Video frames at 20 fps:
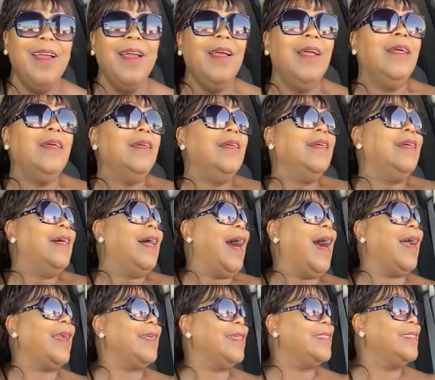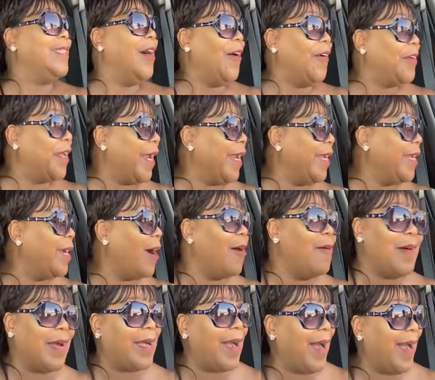I didn't know that he,
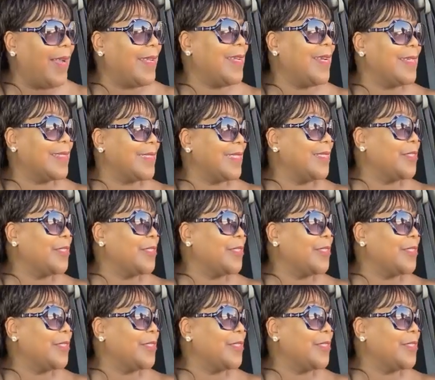oh my God, yes,